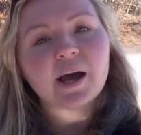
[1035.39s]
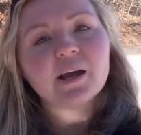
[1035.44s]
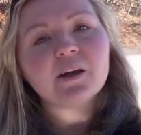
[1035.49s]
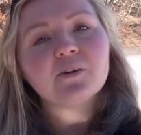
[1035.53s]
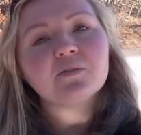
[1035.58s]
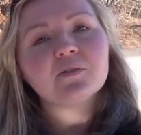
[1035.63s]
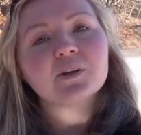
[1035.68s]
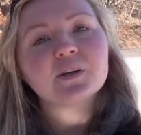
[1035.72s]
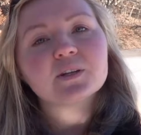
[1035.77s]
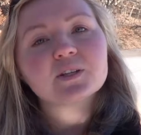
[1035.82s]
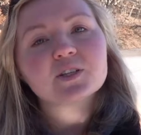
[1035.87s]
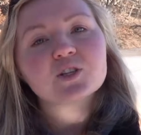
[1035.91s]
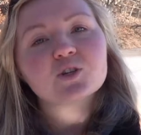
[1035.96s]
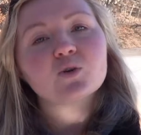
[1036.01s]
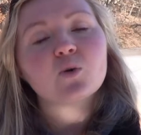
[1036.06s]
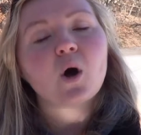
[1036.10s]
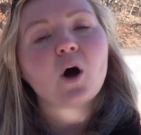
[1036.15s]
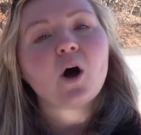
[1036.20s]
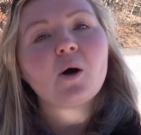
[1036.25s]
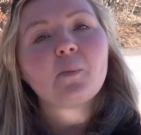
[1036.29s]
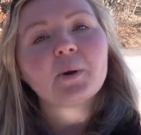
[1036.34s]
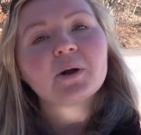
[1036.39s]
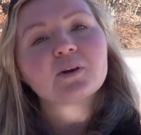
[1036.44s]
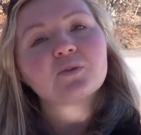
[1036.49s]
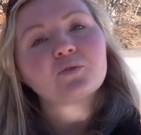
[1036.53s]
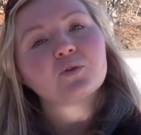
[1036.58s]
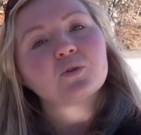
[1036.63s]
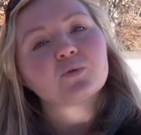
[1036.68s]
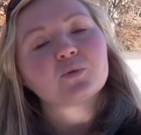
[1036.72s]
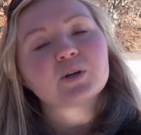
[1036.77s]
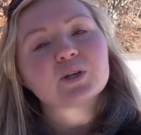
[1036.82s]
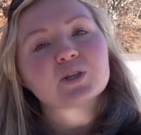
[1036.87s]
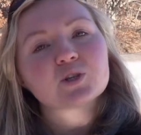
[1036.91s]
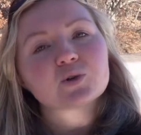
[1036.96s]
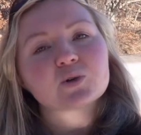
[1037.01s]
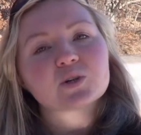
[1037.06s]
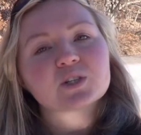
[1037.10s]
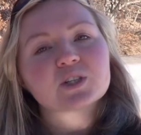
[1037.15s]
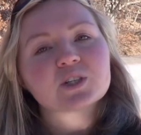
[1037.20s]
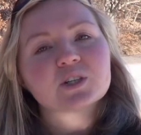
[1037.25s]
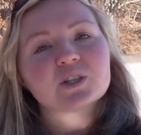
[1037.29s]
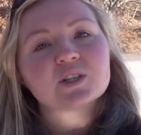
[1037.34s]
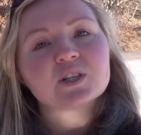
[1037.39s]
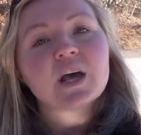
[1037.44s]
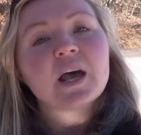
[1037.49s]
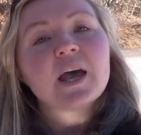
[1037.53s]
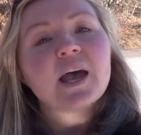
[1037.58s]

I have links to all my different resources,